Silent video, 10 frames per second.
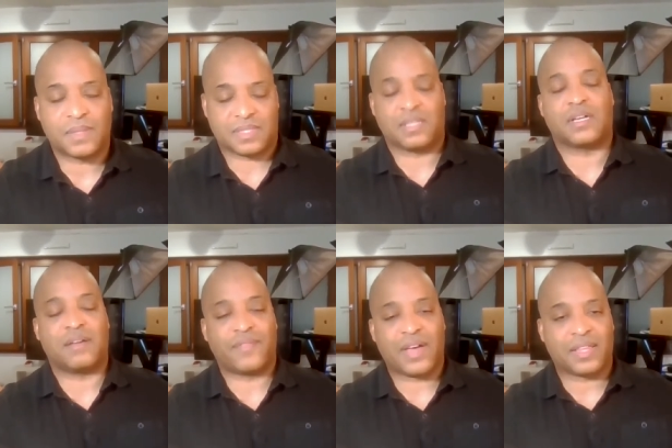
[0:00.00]

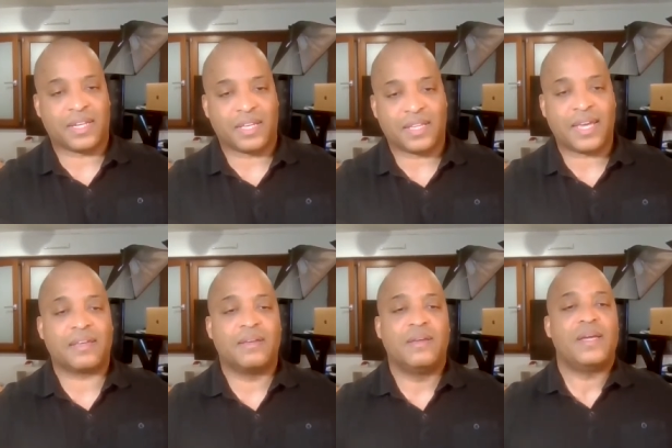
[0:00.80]
Silicon Valley and LA.
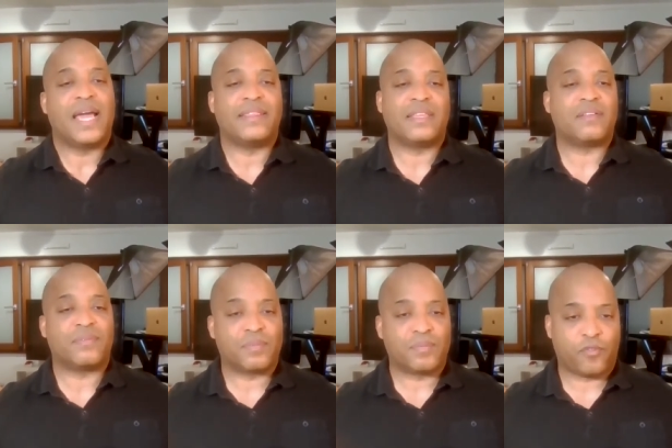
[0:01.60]
And then
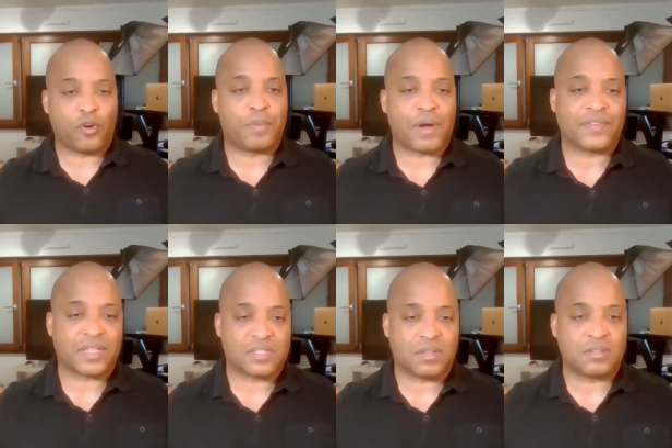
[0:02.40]
mm-hmm. the for profit
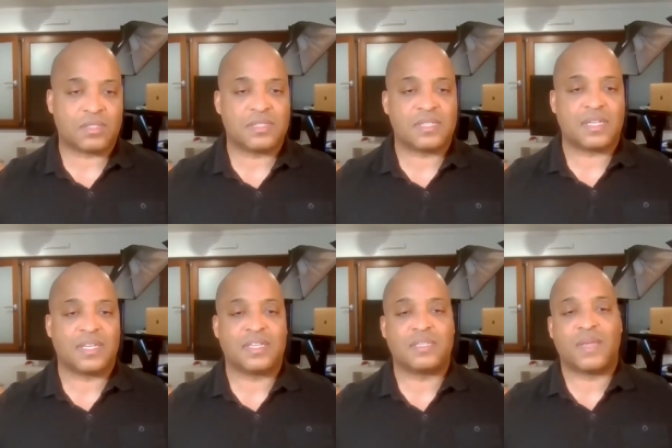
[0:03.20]

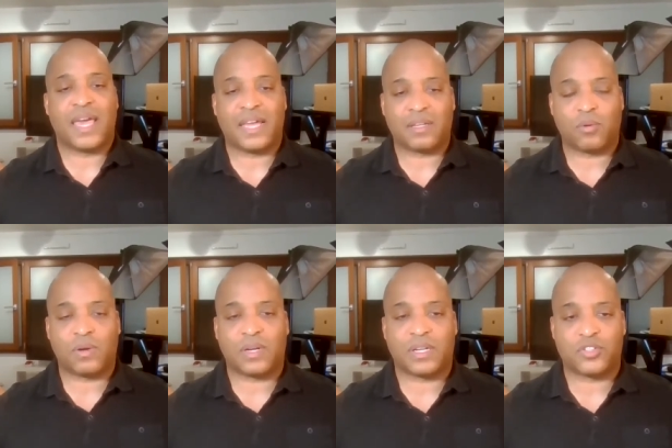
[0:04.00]
consultancy is
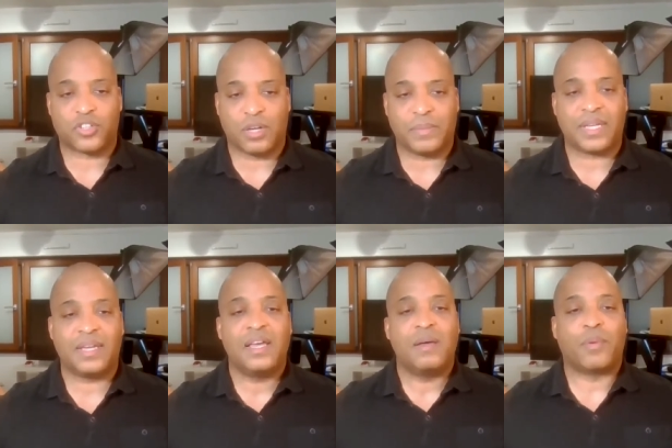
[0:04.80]
headquartered in Germany,
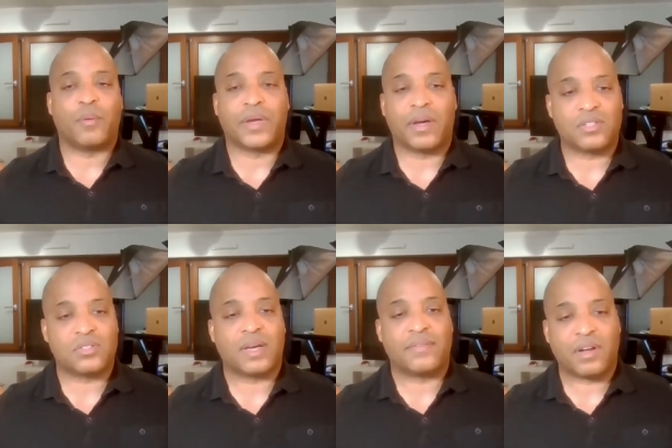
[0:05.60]
but we mm-hmm.
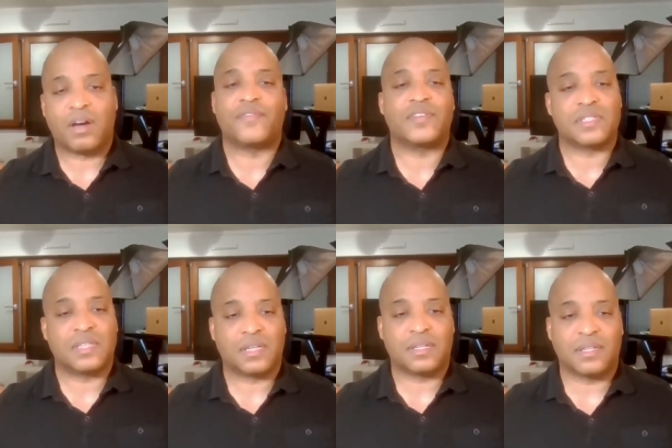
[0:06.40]
also have an office
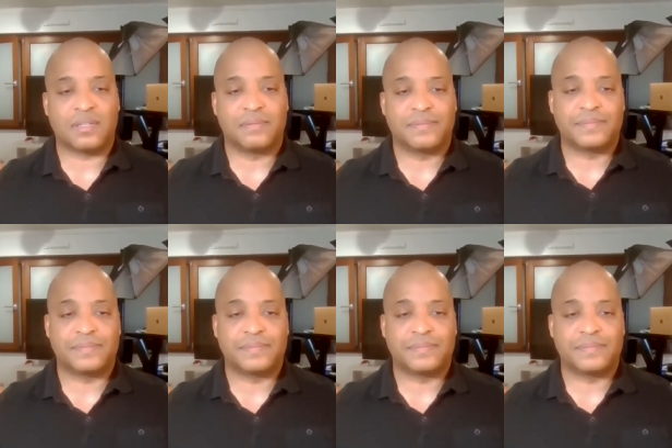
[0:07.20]
in London.